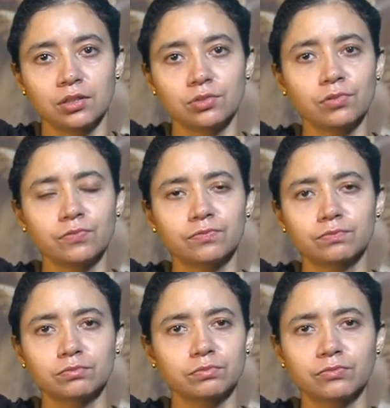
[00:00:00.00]
So
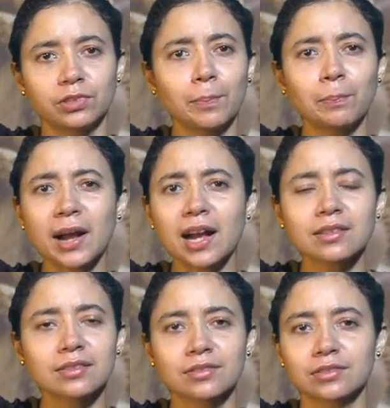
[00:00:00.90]
for the
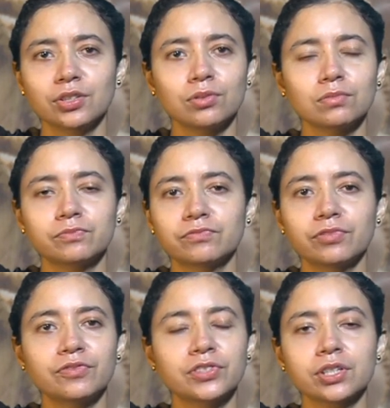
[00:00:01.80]
past, you know,
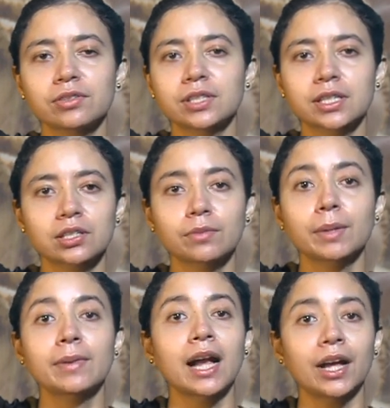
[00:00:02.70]
50 or 60 or
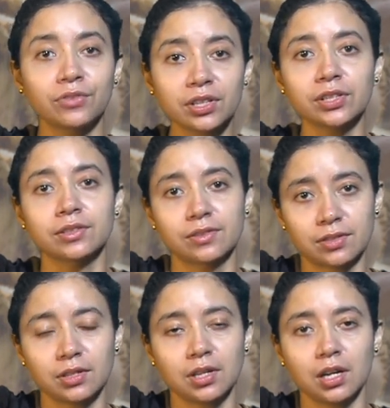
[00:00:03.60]
maybe 100
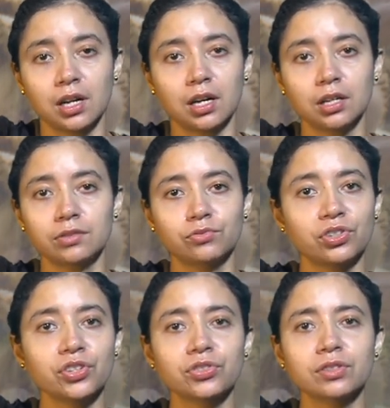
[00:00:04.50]
years, uh,
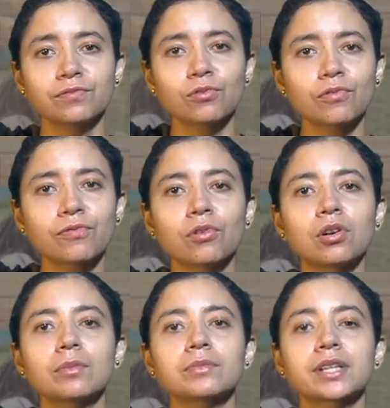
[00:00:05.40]
traditional folk
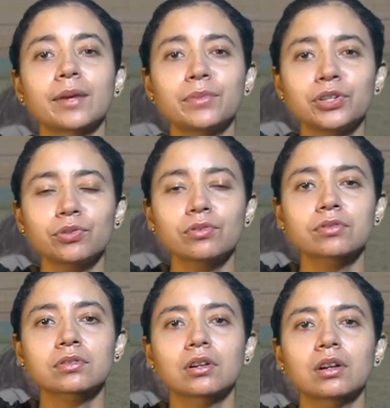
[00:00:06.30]
forms have been
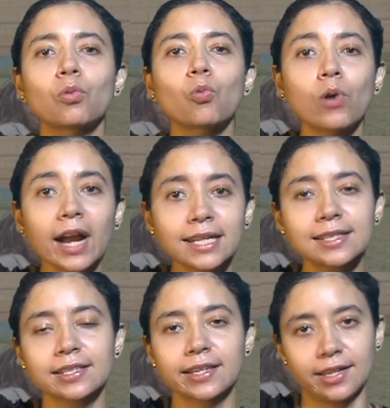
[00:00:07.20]
used on a wide
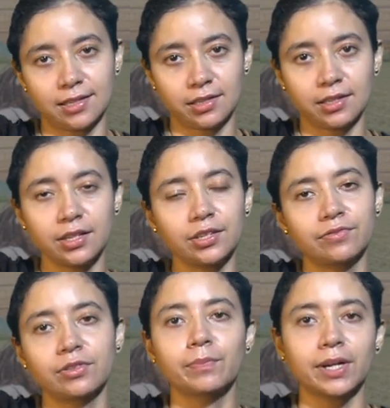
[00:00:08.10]
scale in
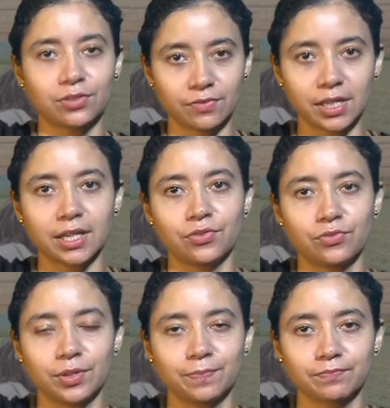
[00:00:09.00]
different parts of the
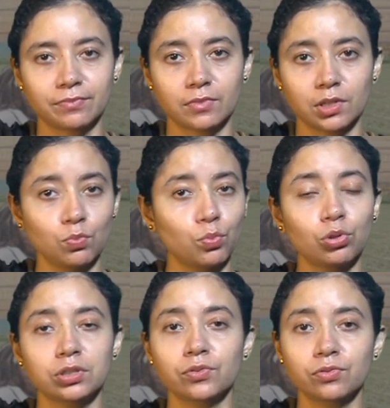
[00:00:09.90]
country
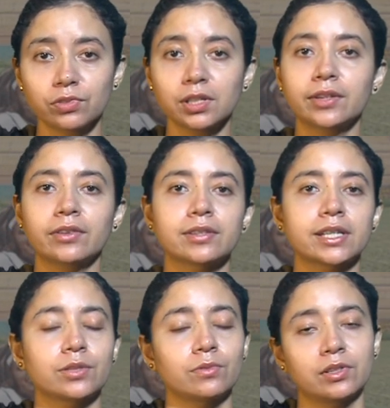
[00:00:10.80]
both in rural areas
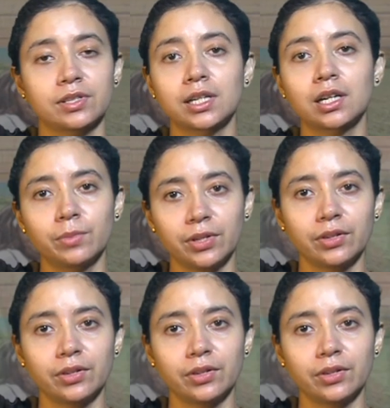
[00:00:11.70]
as well as in urban